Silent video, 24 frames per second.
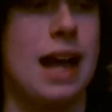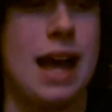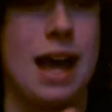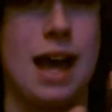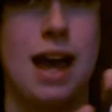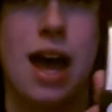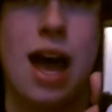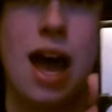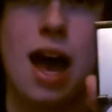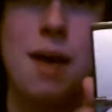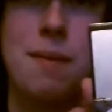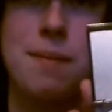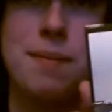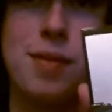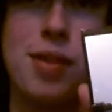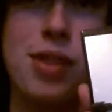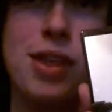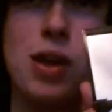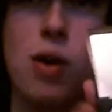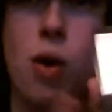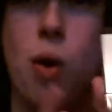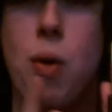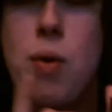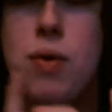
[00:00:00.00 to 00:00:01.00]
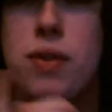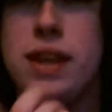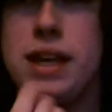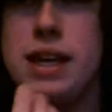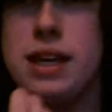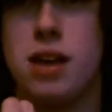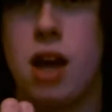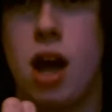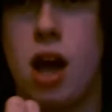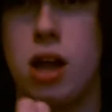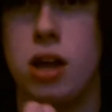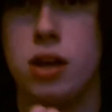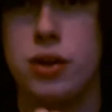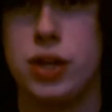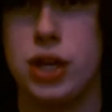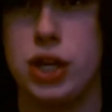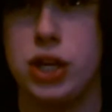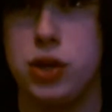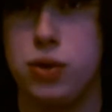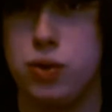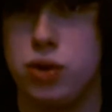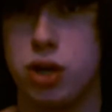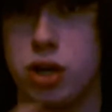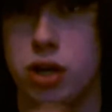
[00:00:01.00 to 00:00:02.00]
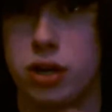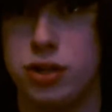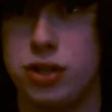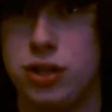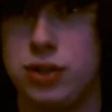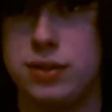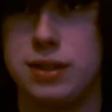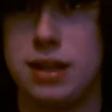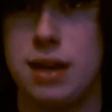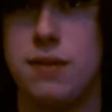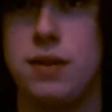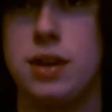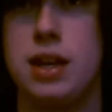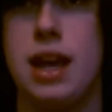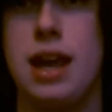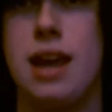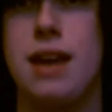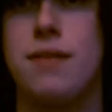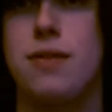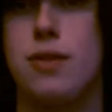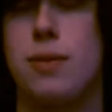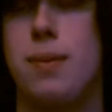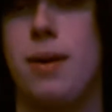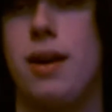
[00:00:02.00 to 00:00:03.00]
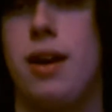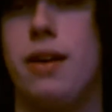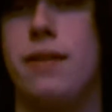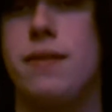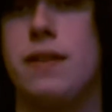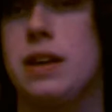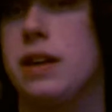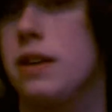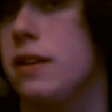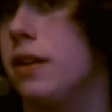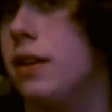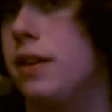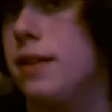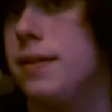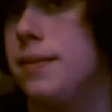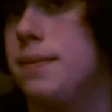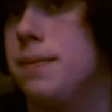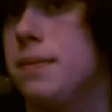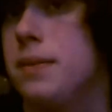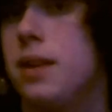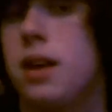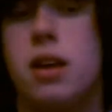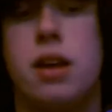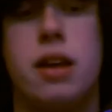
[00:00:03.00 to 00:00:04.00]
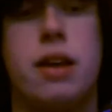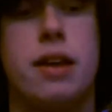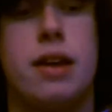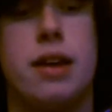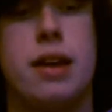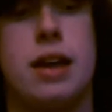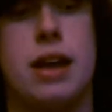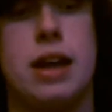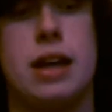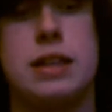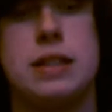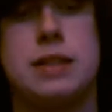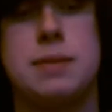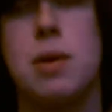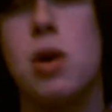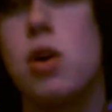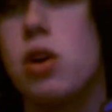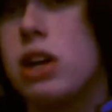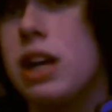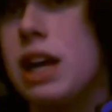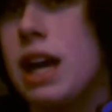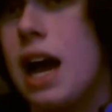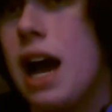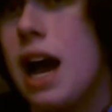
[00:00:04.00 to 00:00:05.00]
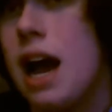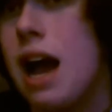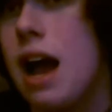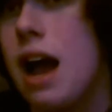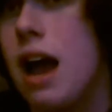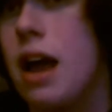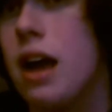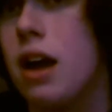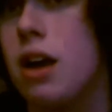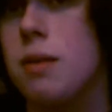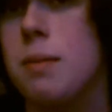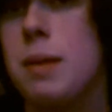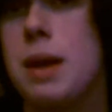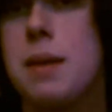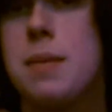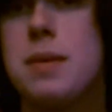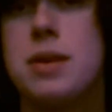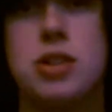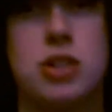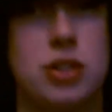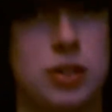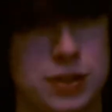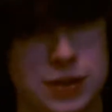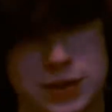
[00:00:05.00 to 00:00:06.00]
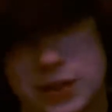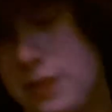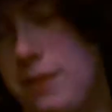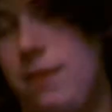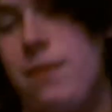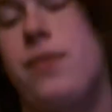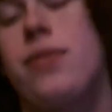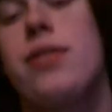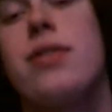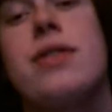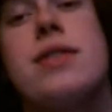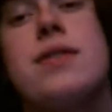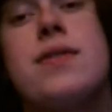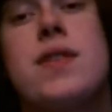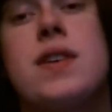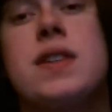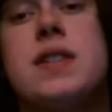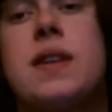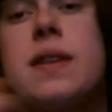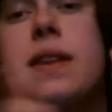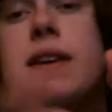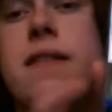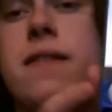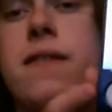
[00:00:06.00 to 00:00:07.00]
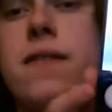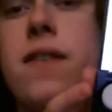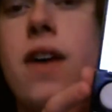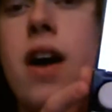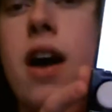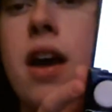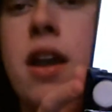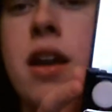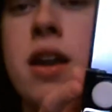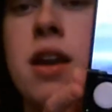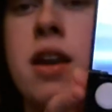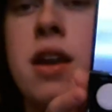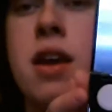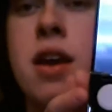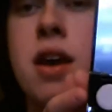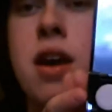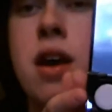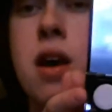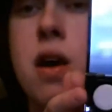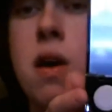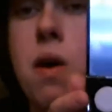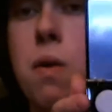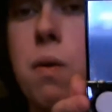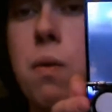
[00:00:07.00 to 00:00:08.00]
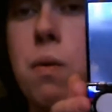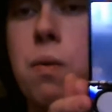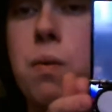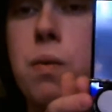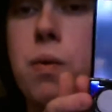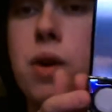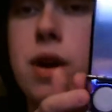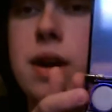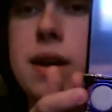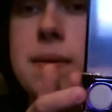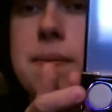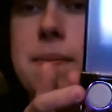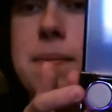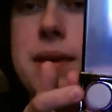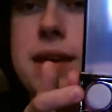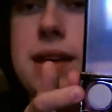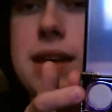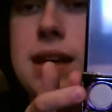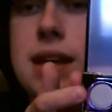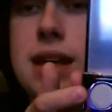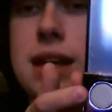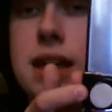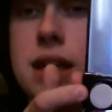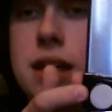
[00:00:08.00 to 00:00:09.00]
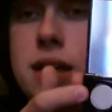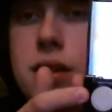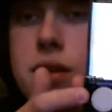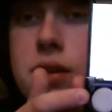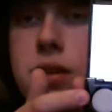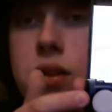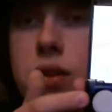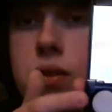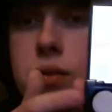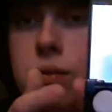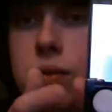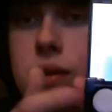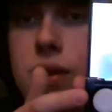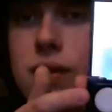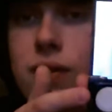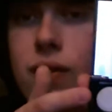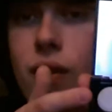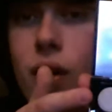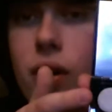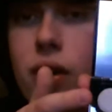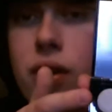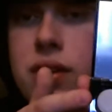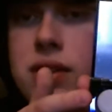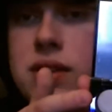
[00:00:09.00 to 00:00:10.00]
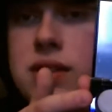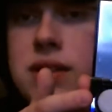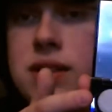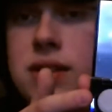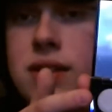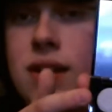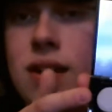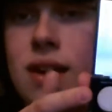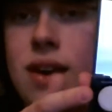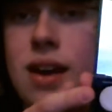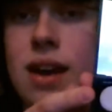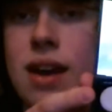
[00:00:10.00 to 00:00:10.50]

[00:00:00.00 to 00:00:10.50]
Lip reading: The only color that you could use every day for kind of like a smoky eye, or maybe just for something fun, would be Revolt.